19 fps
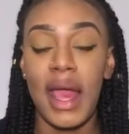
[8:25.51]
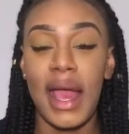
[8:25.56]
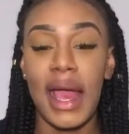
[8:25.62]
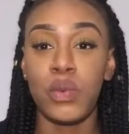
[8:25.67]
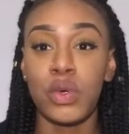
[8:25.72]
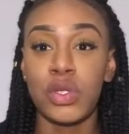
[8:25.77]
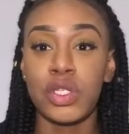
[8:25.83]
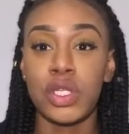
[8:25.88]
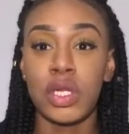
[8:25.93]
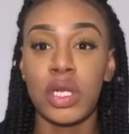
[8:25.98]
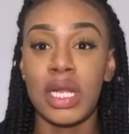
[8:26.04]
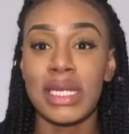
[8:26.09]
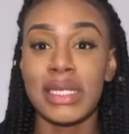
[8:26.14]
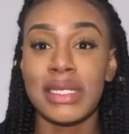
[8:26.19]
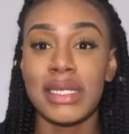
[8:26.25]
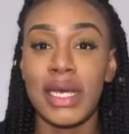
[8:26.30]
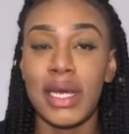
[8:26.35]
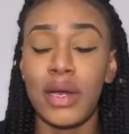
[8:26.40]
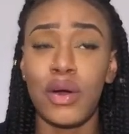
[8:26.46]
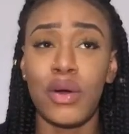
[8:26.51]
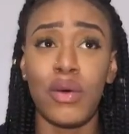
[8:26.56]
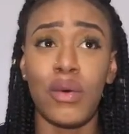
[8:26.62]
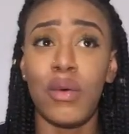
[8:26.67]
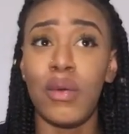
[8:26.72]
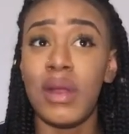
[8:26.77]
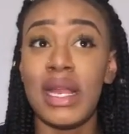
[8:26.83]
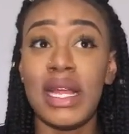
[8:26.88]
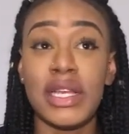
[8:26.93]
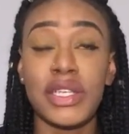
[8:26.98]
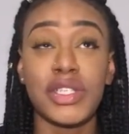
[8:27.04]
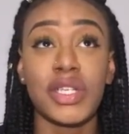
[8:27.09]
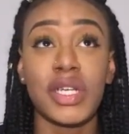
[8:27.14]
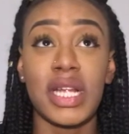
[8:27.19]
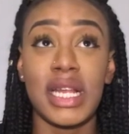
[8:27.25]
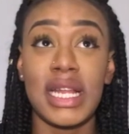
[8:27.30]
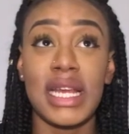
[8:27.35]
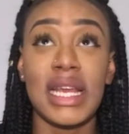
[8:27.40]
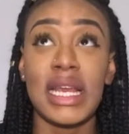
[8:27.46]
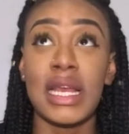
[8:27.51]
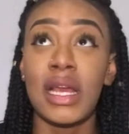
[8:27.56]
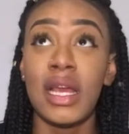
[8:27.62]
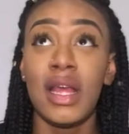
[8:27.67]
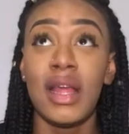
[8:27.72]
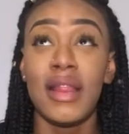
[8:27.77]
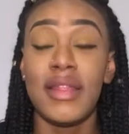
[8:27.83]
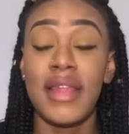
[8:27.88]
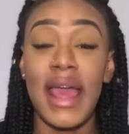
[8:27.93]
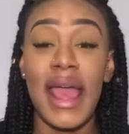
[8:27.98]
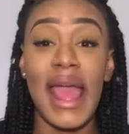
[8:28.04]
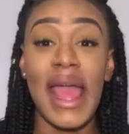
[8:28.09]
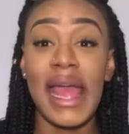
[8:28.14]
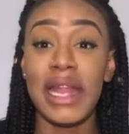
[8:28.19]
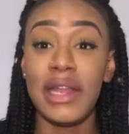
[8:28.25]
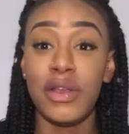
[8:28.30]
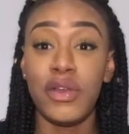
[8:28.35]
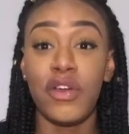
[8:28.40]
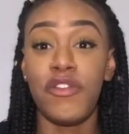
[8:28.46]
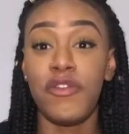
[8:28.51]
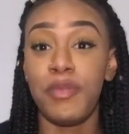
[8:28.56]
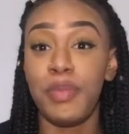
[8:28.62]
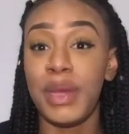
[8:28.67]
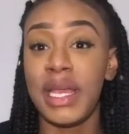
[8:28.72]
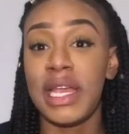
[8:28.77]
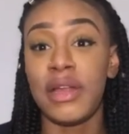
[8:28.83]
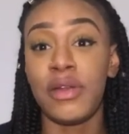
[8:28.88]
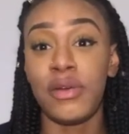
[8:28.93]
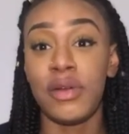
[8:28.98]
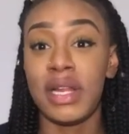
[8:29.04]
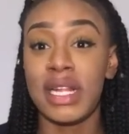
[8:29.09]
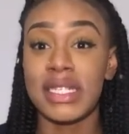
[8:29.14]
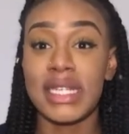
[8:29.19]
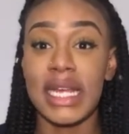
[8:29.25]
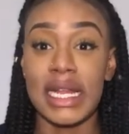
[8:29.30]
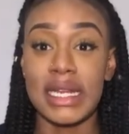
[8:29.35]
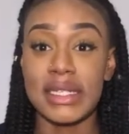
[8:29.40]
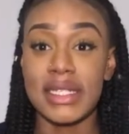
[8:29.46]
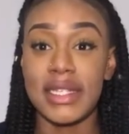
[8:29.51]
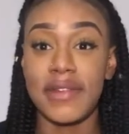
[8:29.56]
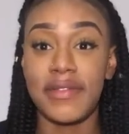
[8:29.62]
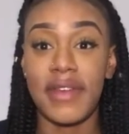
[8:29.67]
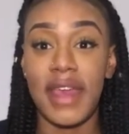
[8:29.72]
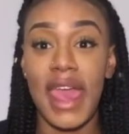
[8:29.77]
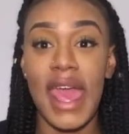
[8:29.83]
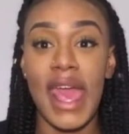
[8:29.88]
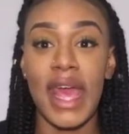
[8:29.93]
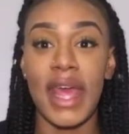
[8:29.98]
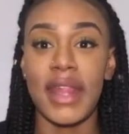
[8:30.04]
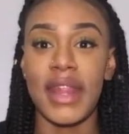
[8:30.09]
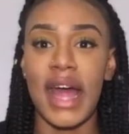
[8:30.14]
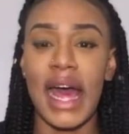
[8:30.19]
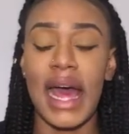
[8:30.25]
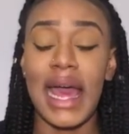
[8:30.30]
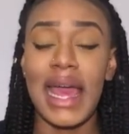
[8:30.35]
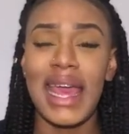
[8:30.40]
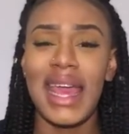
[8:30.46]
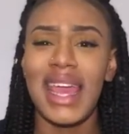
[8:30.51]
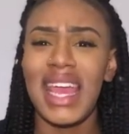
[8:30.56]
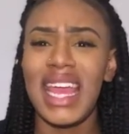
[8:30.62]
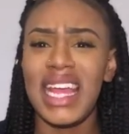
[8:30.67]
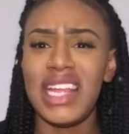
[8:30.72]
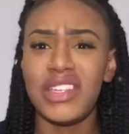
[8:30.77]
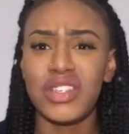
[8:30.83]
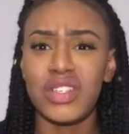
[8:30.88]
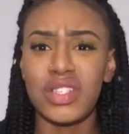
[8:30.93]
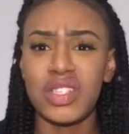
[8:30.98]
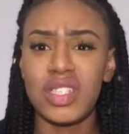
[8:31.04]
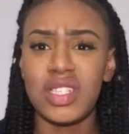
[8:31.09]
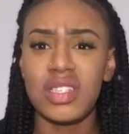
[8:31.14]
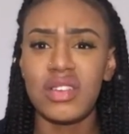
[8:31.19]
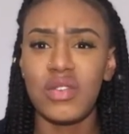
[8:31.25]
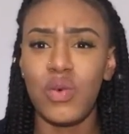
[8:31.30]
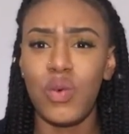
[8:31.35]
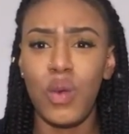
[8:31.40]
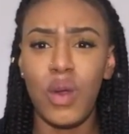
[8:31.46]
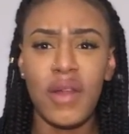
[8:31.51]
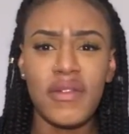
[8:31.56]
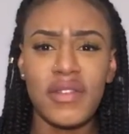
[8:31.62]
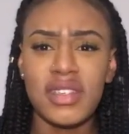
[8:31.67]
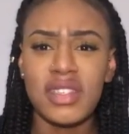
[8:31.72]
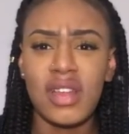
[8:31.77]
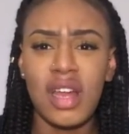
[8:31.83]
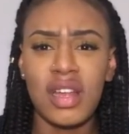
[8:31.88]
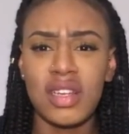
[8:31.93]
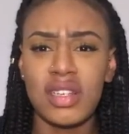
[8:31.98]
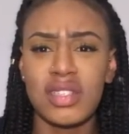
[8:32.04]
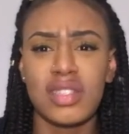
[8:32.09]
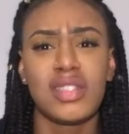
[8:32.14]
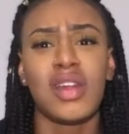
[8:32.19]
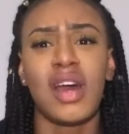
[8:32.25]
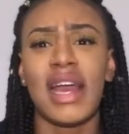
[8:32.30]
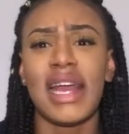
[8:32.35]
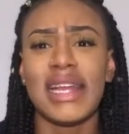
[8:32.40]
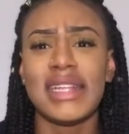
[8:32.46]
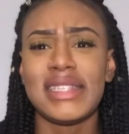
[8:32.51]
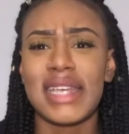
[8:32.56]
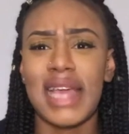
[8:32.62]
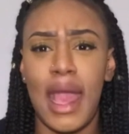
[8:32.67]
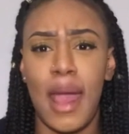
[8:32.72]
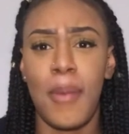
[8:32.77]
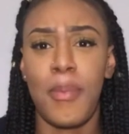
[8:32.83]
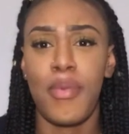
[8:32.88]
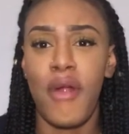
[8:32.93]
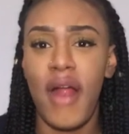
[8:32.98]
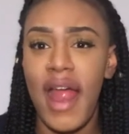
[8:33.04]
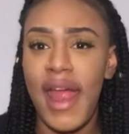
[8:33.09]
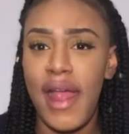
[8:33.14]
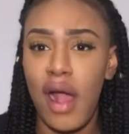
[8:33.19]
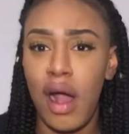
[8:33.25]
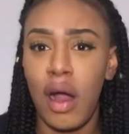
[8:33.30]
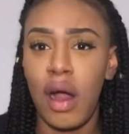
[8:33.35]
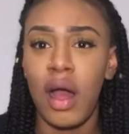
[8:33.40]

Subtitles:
It wasn't until literally the end of being on intensive care that it just all of a sudden started to get brighter.